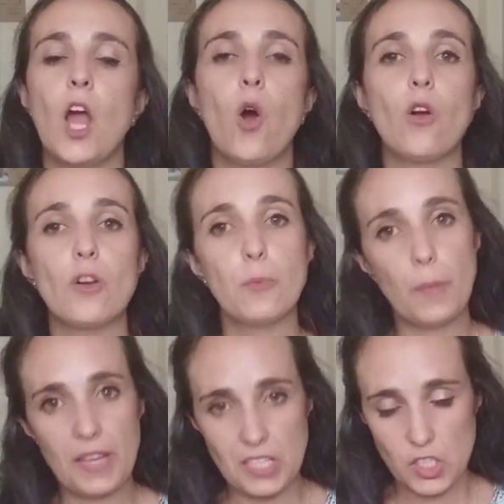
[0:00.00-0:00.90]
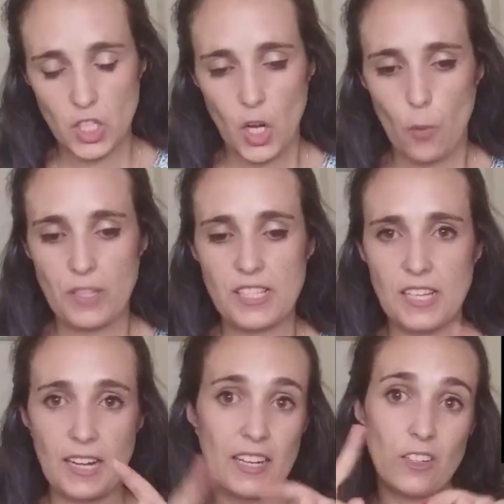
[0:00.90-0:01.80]
or mesh, which is
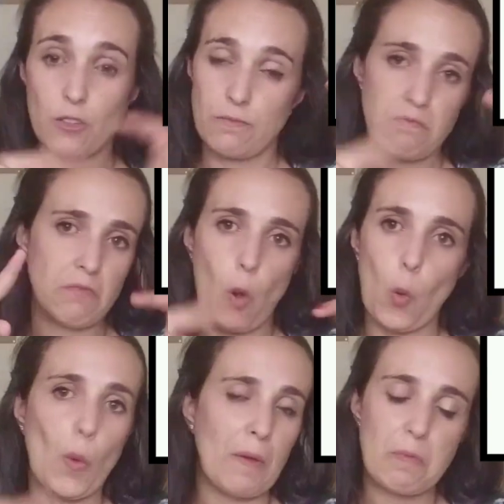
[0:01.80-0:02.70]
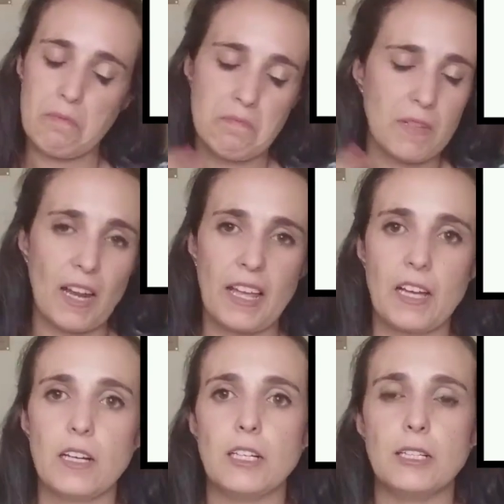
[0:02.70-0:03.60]
like kind of web, like
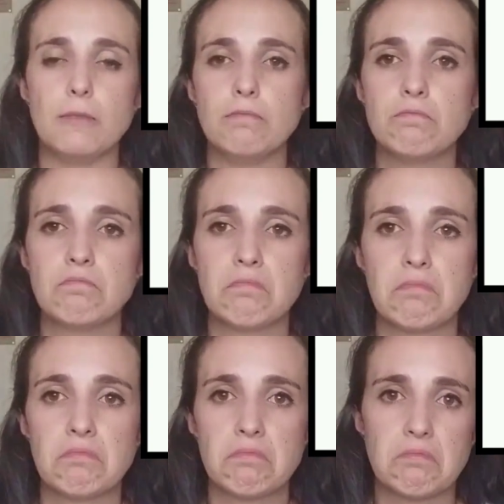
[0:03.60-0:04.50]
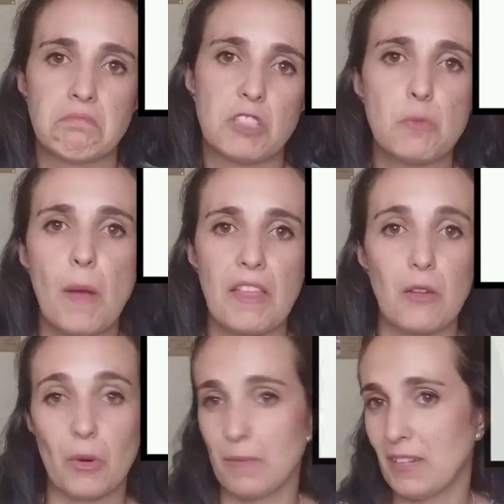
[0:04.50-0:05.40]
a spider
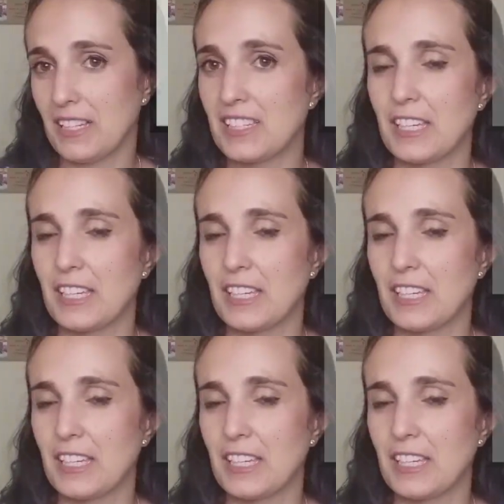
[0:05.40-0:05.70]
web, let's say.